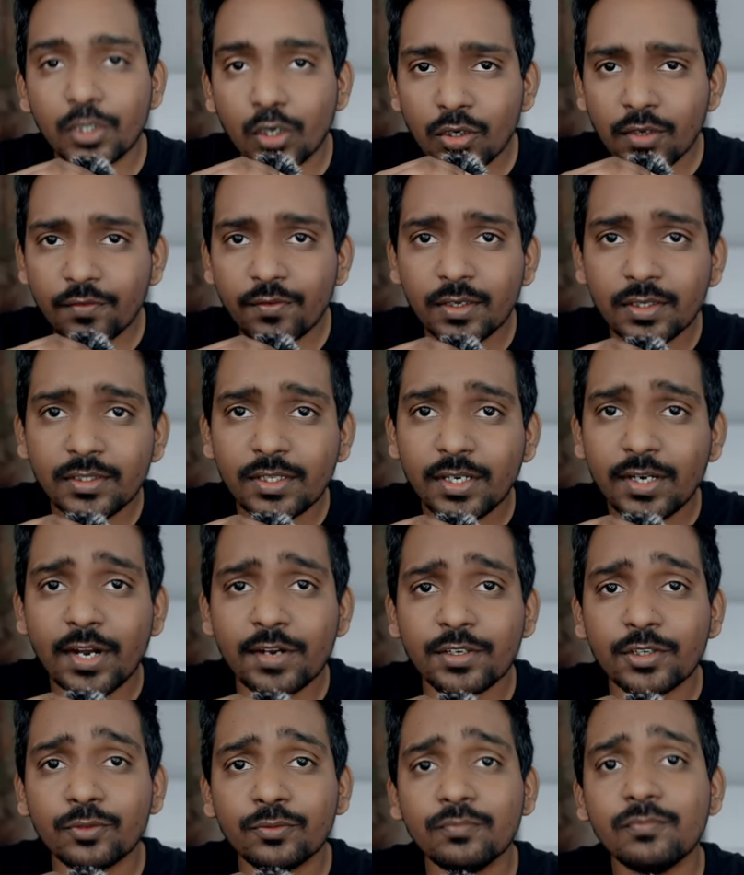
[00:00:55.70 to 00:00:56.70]
Without a further
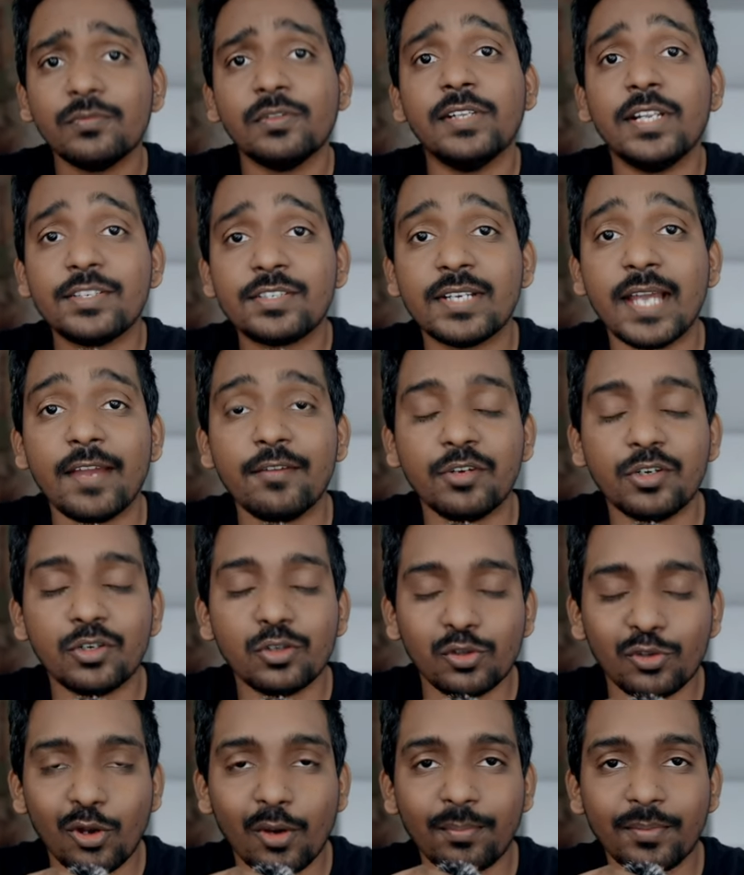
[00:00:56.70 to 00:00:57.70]
ado, let's dive into
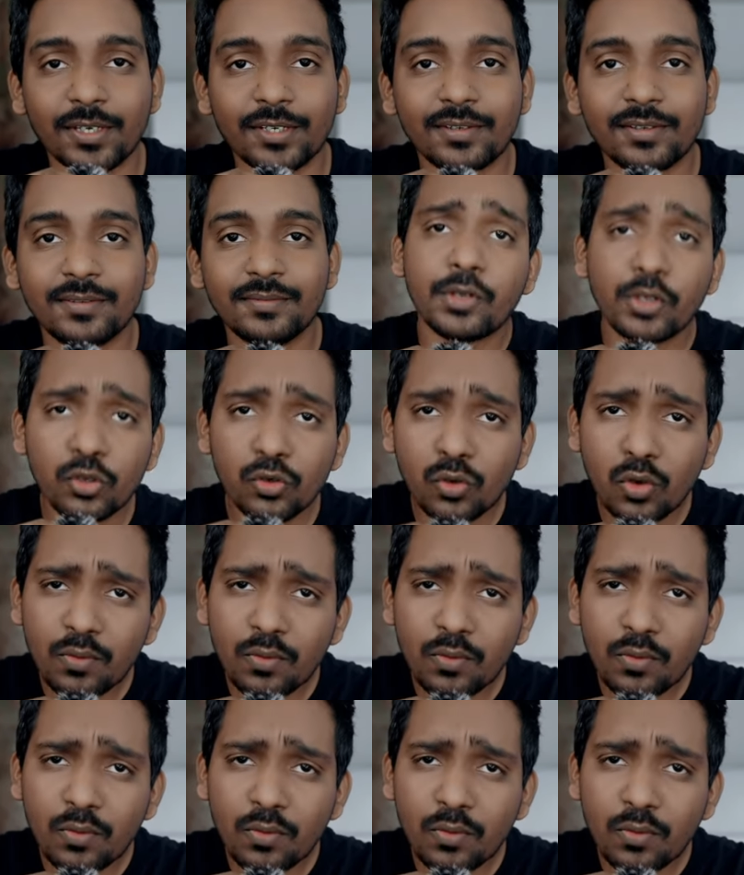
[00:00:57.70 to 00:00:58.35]
the topic. Do you